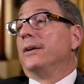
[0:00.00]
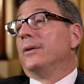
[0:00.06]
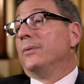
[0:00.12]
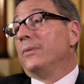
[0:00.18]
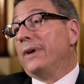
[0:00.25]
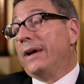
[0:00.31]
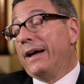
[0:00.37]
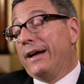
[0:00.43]

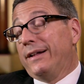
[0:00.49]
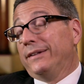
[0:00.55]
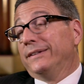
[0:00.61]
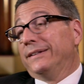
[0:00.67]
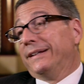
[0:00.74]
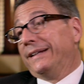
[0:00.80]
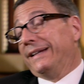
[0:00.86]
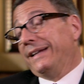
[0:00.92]

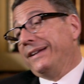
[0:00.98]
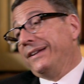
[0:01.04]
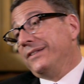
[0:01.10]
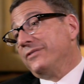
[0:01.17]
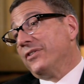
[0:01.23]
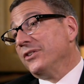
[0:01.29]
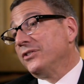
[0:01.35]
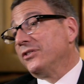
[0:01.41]
Well,
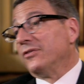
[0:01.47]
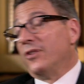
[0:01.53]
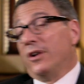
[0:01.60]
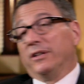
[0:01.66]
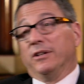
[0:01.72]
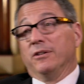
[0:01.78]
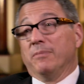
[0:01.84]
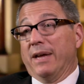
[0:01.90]
first of all,
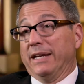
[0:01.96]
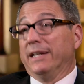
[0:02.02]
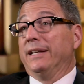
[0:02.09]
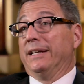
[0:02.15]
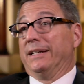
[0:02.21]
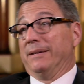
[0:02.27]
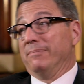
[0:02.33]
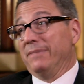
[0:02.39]
you're
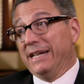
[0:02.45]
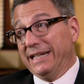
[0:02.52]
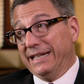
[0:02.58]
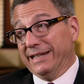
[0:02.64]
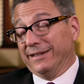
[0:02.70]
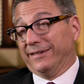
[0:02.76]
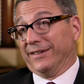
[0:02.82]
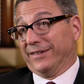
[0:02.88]
making an
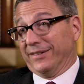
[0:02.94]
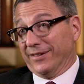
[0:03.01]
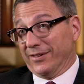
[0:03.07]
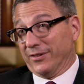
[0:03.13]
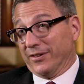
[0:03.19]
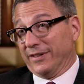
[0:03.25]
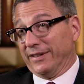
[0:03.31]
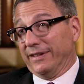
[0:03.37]
immediate
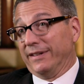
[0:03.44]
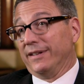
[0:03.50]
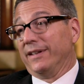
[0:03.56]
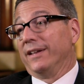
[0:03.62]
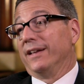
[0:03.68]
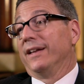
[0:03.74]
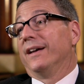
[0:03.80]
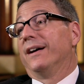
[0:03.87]
decision
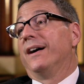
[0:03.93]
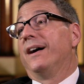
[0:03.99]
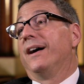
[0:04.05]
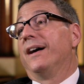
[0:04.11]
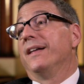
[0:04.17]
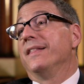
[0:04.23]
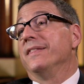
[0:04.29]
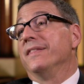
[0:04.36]

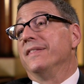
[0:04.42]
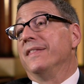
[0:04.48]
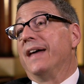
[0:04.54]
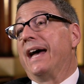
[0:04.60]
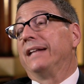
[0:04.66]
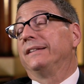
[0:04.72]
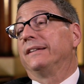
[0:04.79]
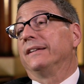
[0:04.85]
Uh,
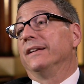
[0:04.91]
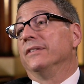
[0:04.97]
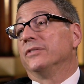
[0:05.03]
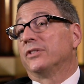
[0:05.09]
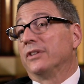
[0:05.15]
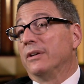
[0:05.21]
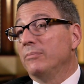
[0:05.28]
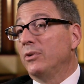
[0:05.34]
that if
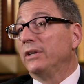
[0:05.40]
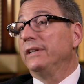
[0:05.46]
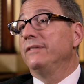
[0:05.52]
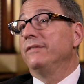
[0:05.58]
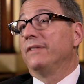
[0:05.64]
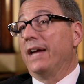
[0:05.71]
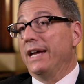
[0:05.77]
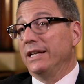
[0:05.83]
someone
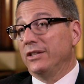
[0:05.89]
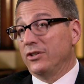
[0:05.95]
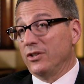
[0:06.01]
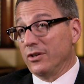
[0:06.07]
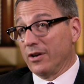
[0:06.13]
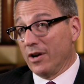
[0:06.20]
invades your